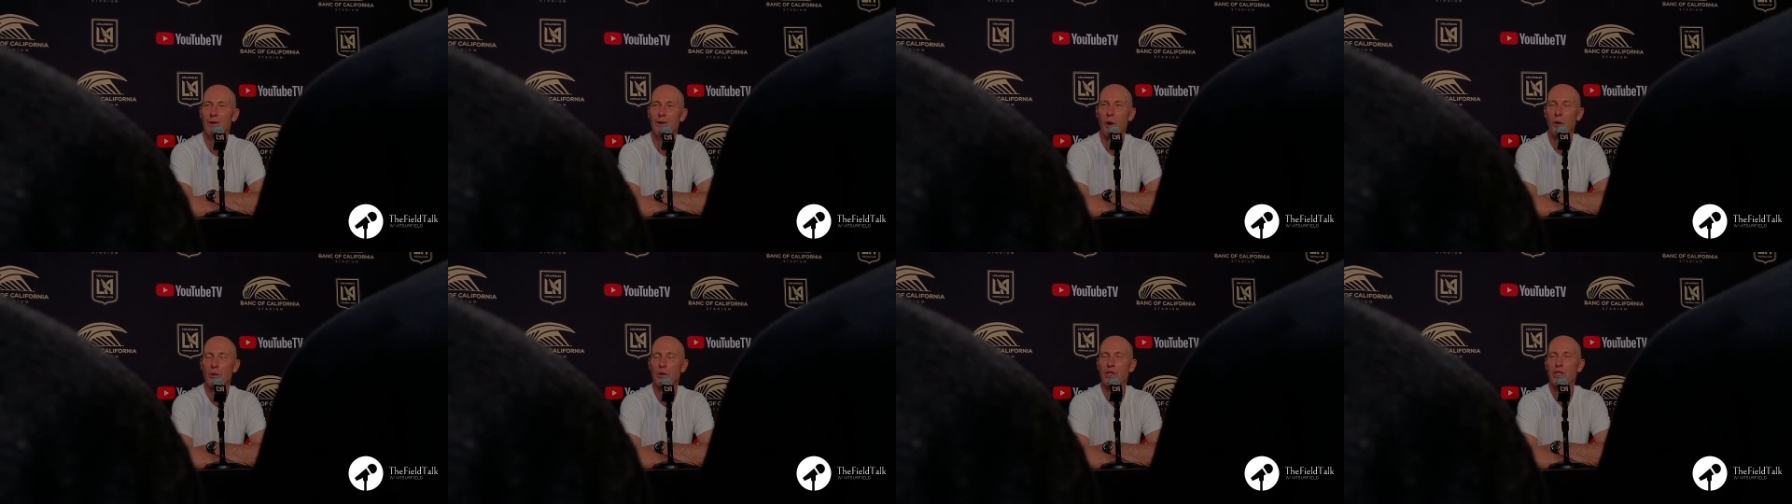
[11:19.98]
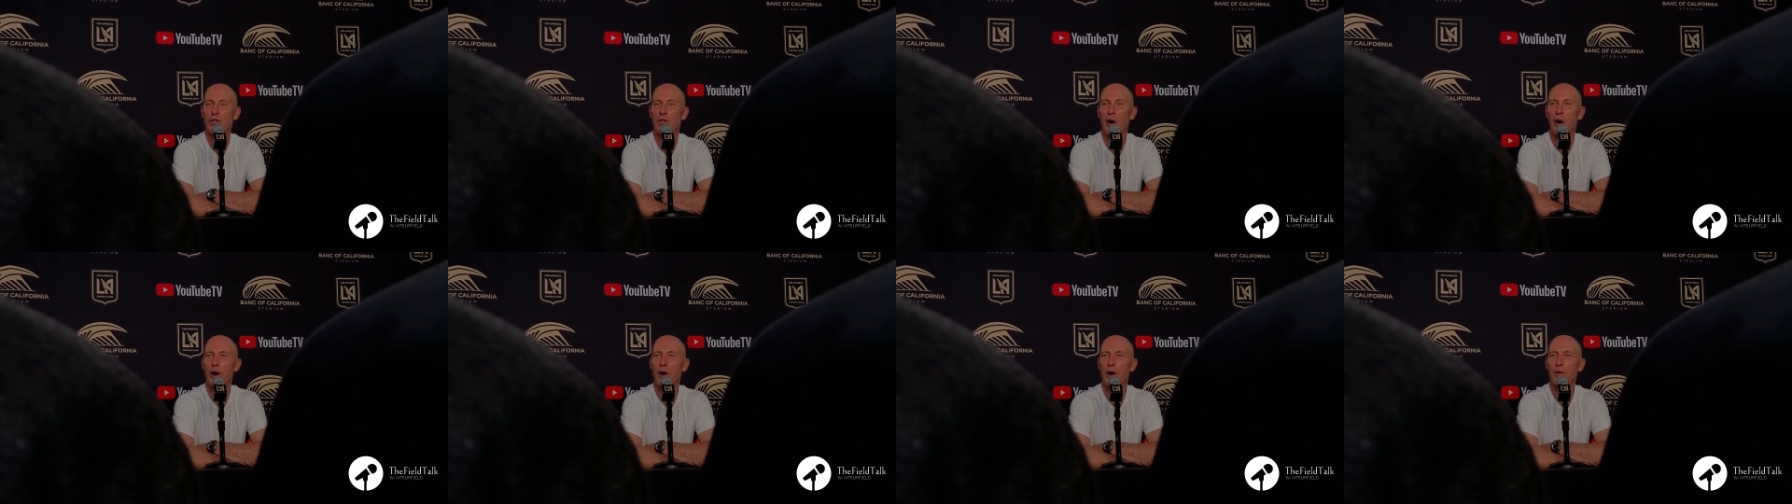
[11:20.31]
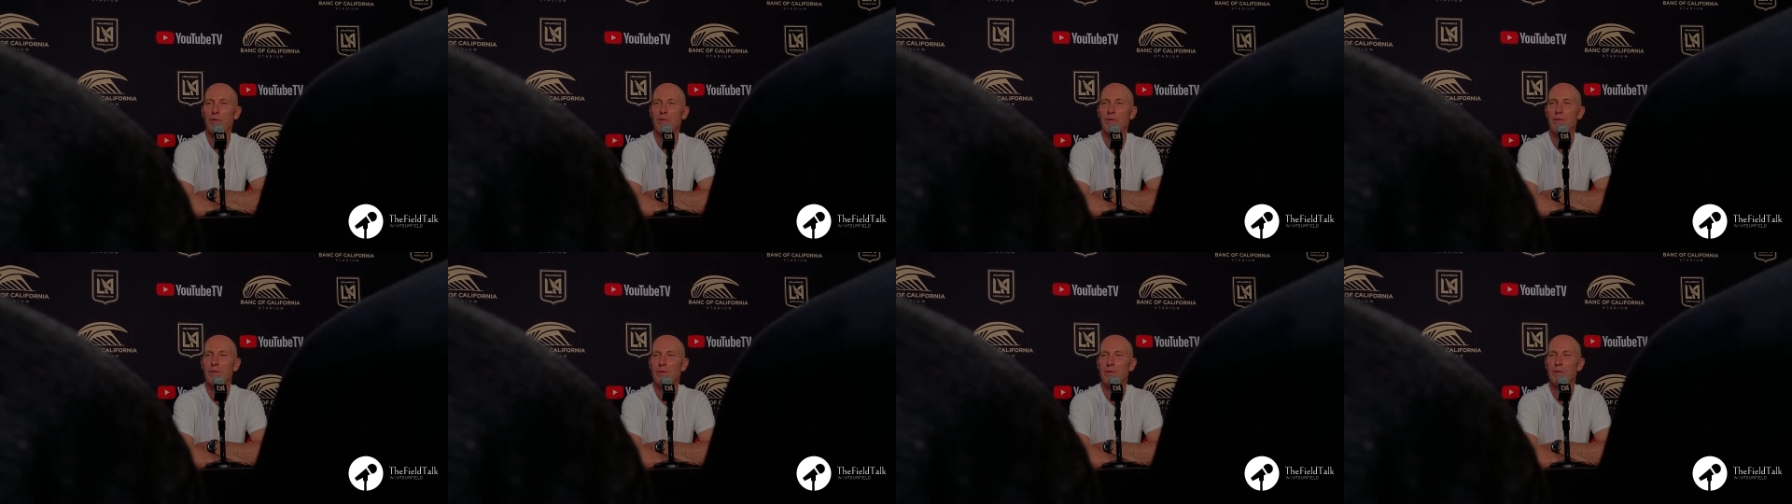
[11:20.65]
don't
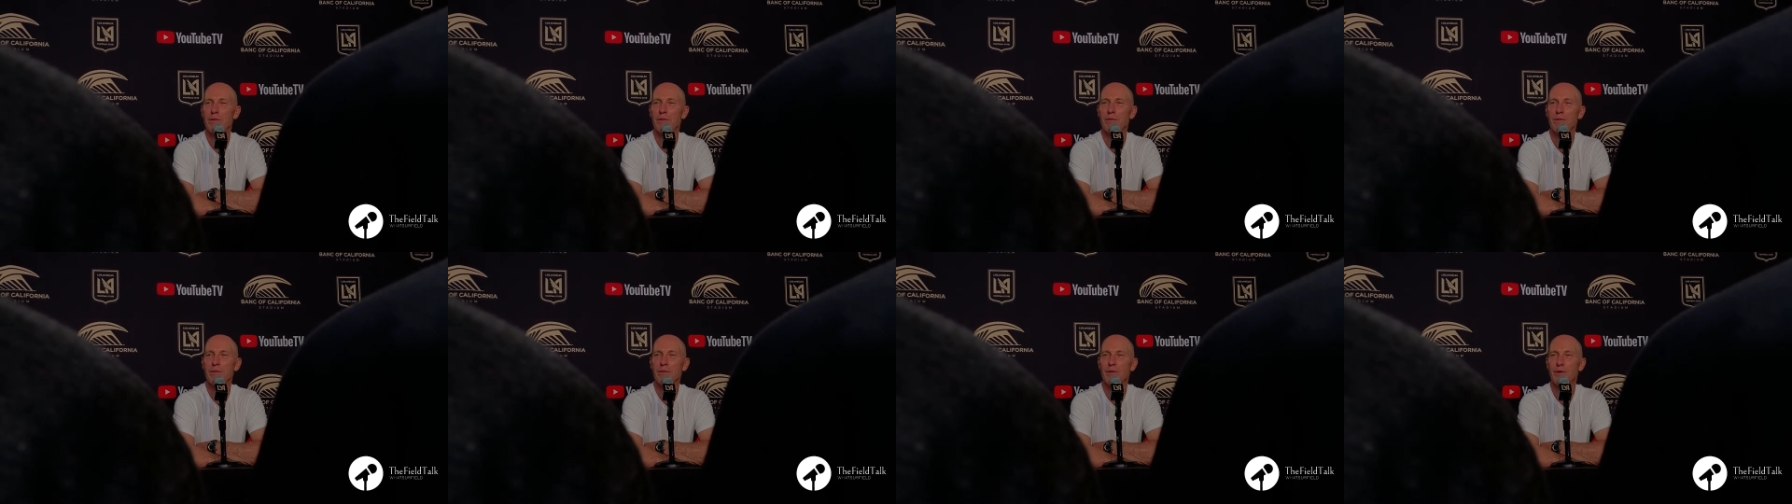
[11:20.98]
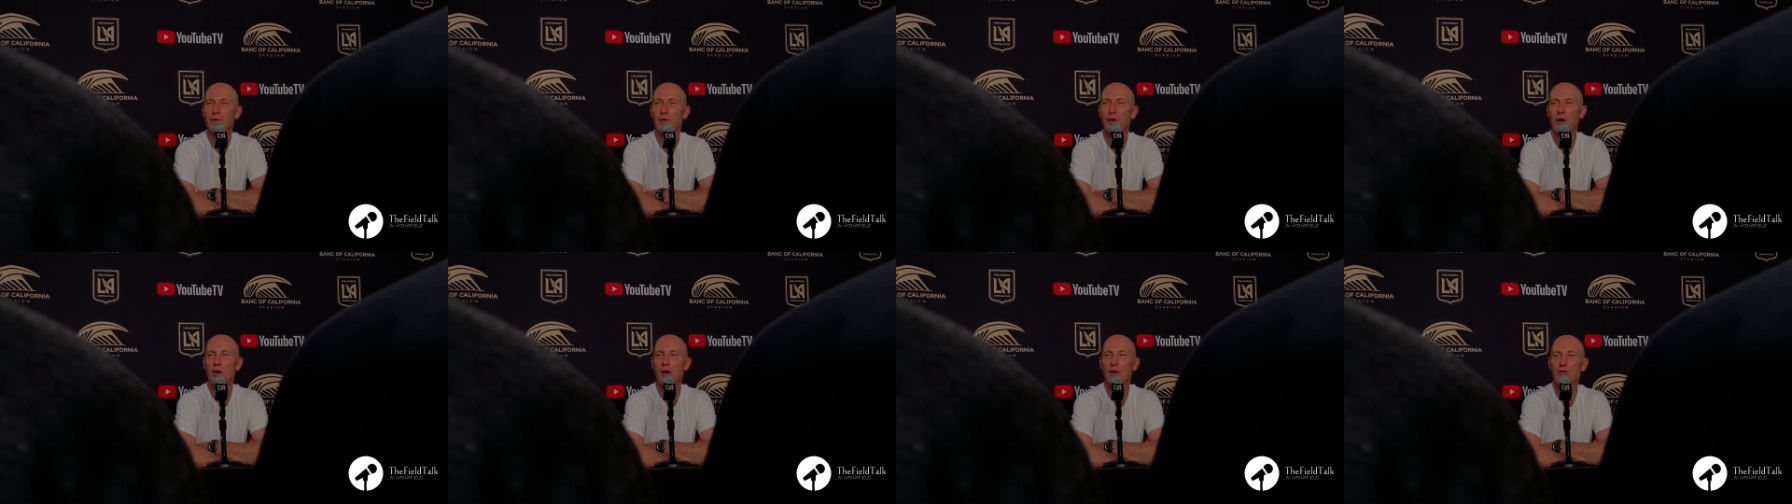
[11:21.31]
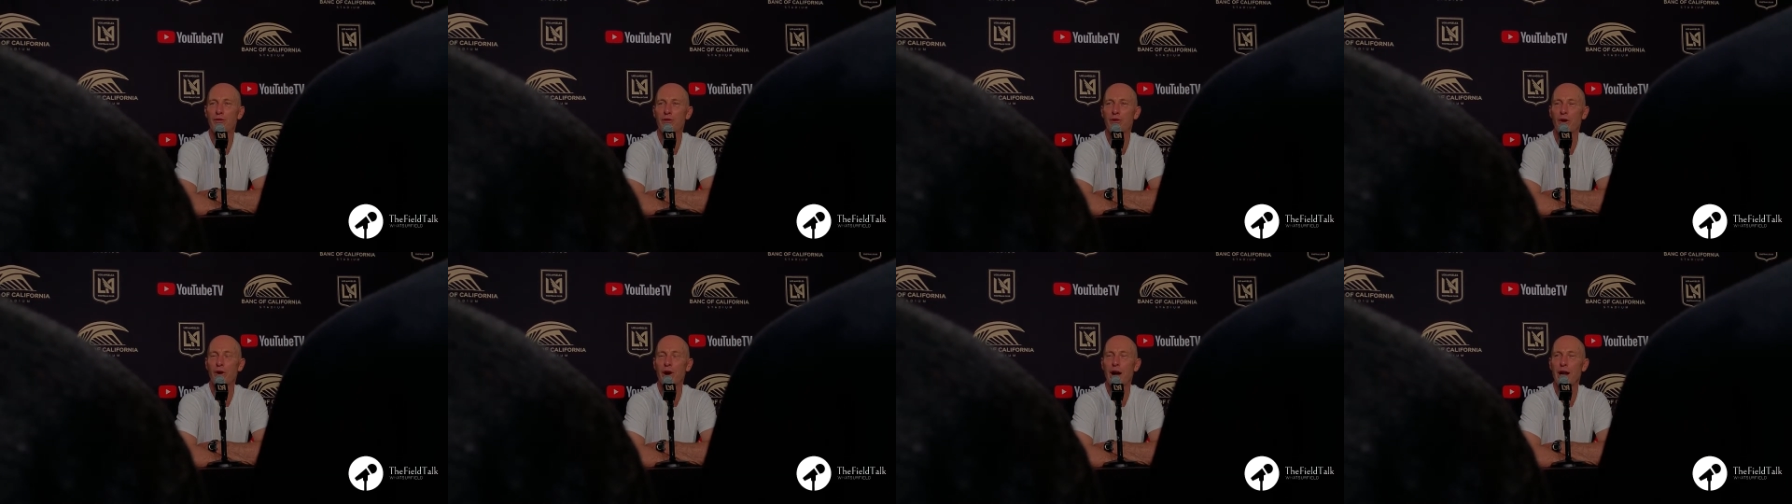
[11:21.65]
start
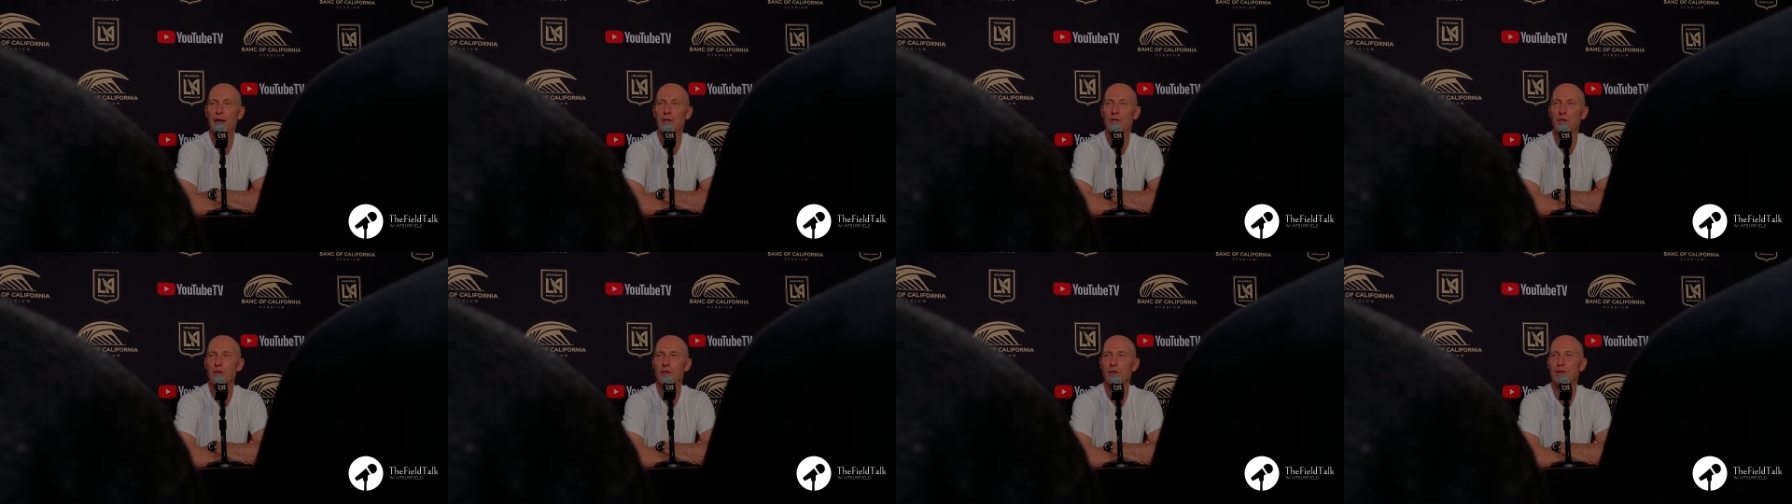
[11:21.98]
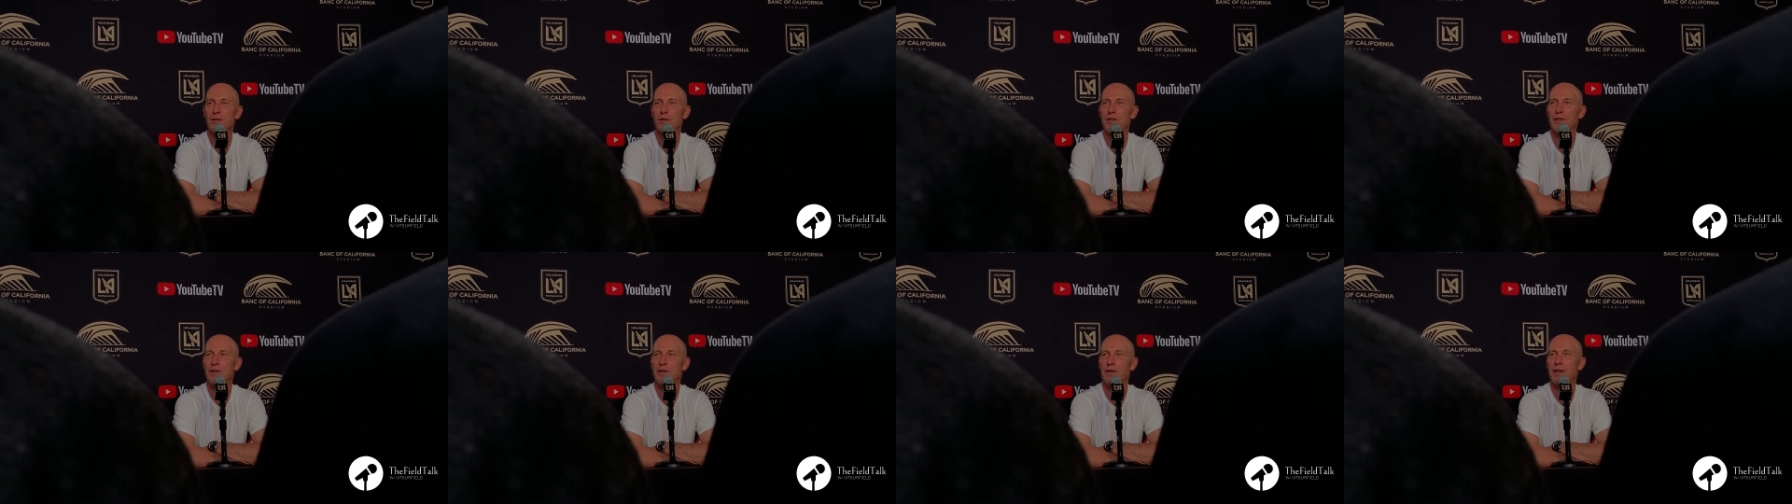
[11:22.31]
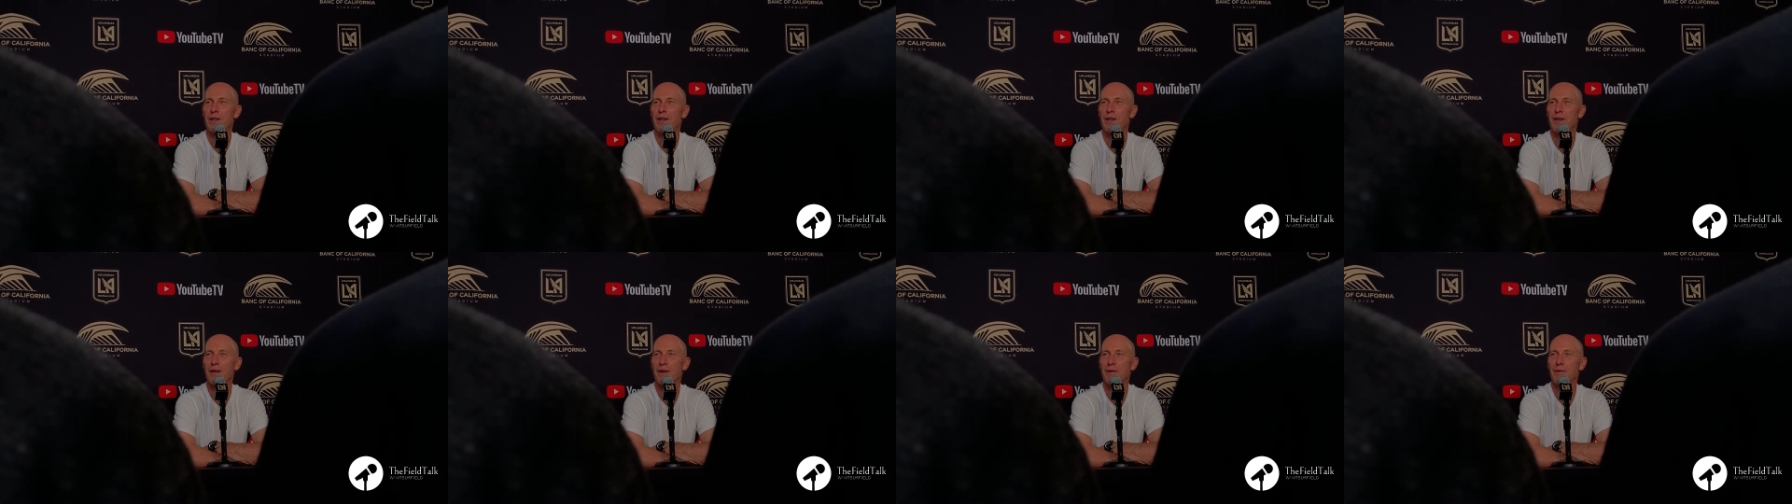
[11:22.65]
looking for answers
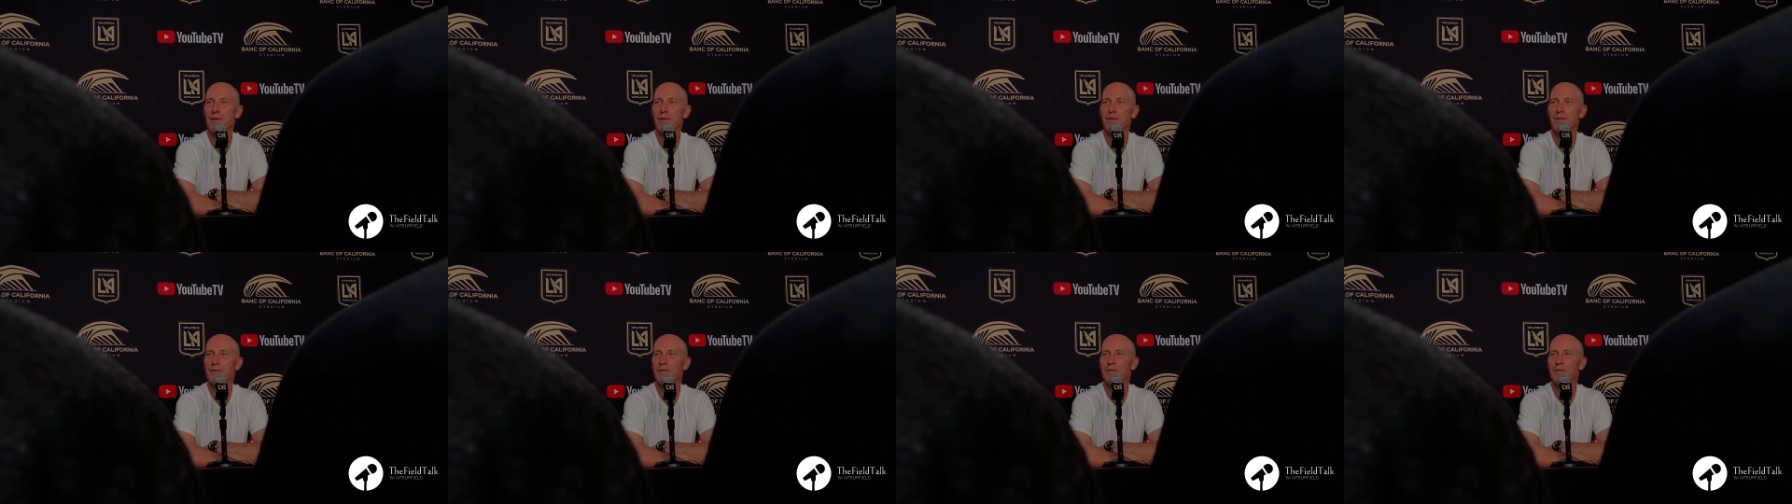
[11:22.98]
uh,